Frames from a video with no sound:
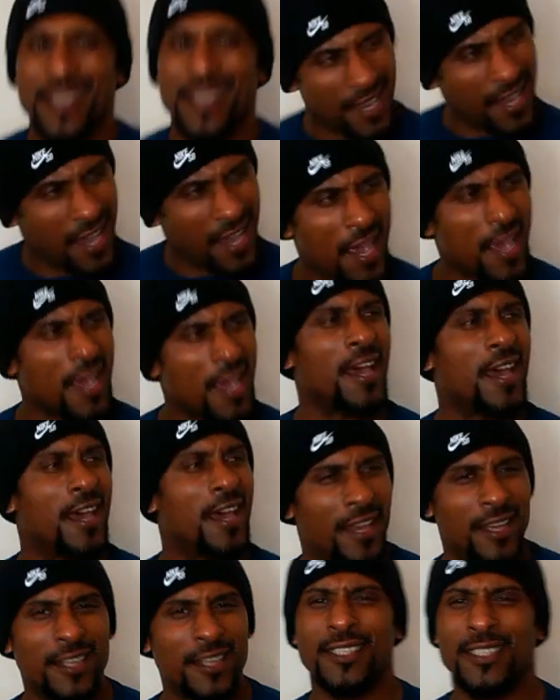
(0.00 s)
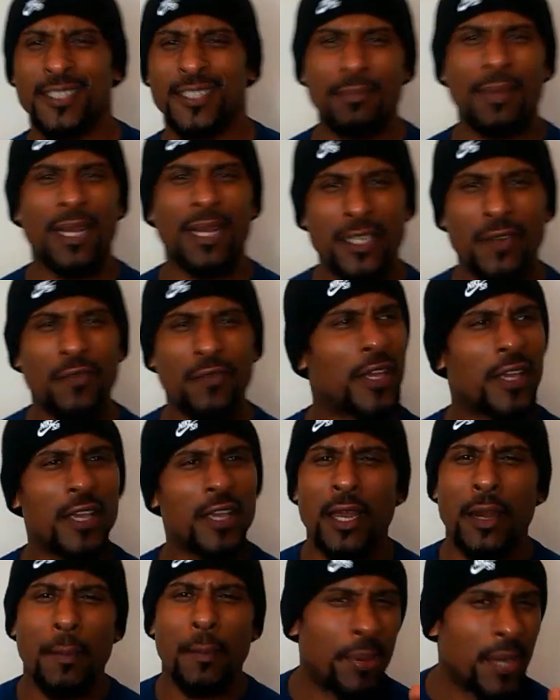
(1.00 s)
Yeah. Just imagine if I
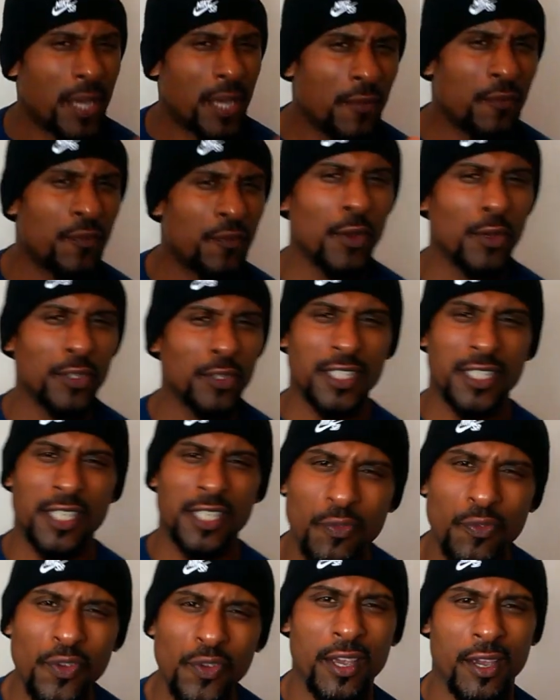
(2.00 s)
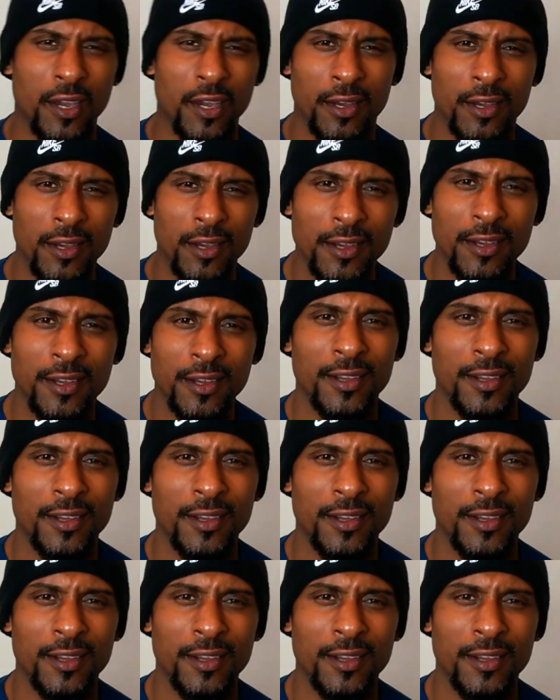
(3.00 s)
could get a peak velocity figure.